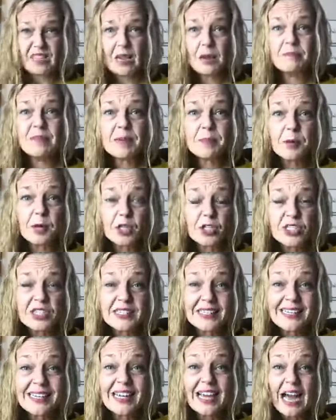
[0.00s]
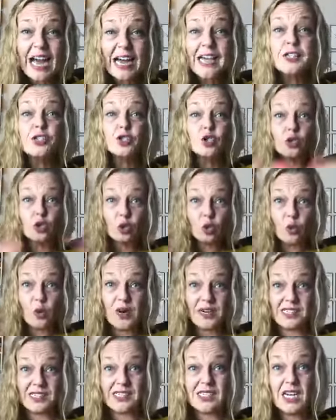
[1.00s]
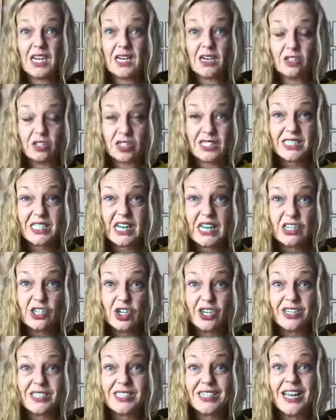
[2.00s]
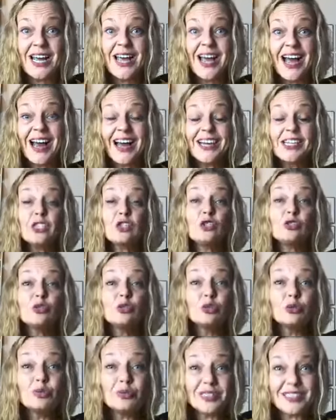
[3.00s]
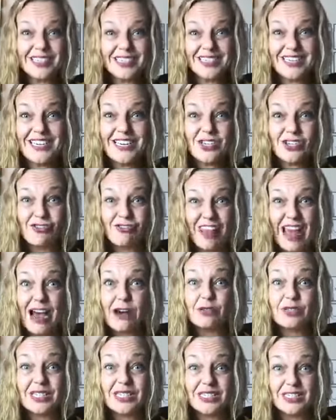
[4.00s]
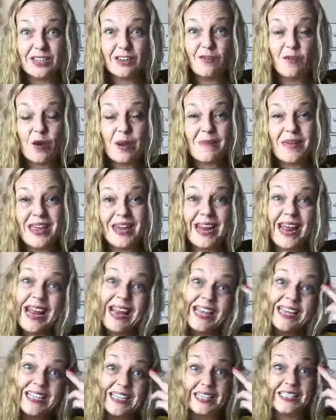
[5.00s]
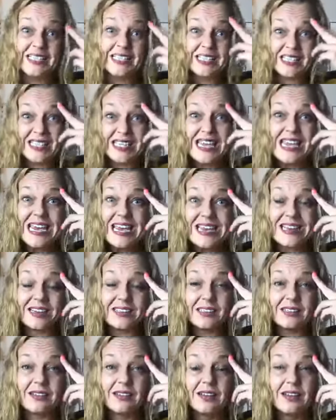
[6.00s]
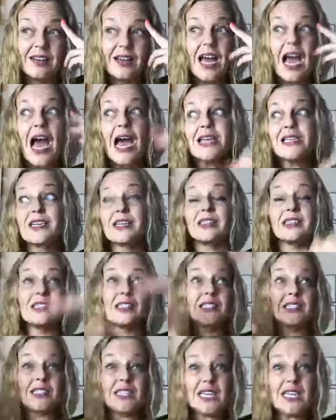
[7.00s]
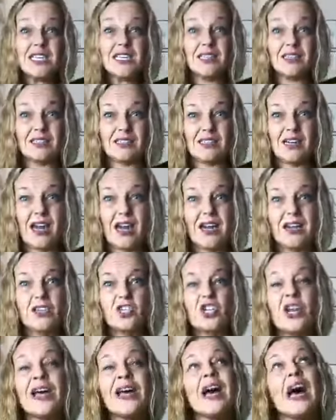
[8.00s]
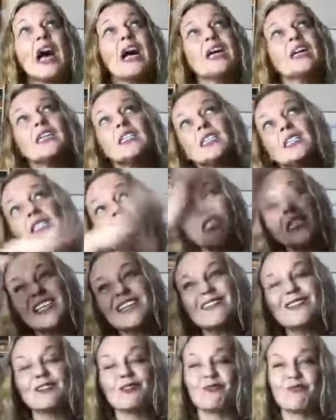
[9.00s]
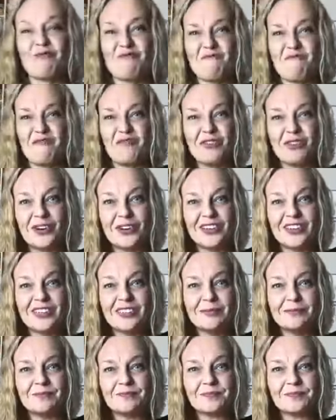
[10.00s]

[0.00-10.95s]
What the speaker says: Me personally, I do want to stand on stages. I do want to teach thousands of women, and I can see it. I can see the stage. I can see the room full.